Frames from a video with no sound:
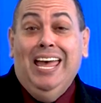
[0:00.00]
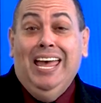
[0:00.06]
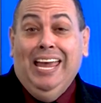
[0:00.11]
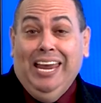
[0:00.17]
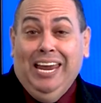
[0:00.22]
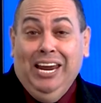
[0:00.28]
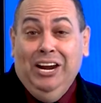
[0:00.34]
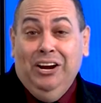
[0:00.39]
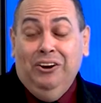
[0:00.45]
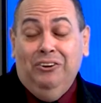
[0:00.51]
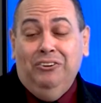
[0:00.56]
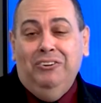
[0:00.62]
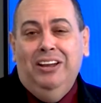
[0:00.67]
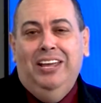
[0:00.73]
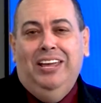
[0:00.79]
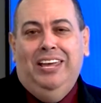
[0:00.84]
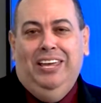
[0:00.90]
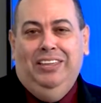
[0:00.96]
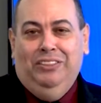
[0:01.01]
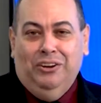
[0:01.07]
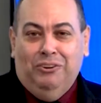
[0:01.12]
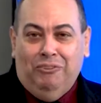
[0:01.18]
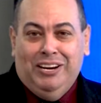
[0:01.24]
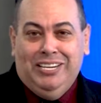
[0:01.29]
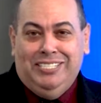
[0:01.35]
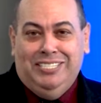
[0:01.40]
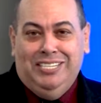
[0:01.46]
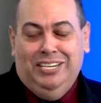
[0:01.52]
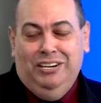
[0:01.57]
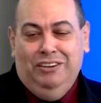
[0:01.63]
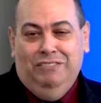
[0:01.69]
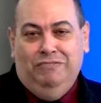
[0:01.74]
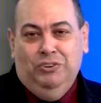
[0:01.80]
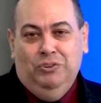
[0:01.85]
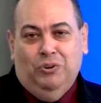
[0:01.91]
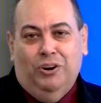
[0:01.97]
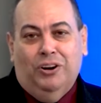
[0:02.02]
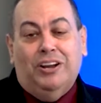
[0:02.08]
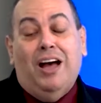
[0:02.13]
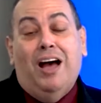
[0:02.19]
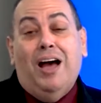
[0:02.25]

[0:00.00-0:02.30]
here in the great city of Newark.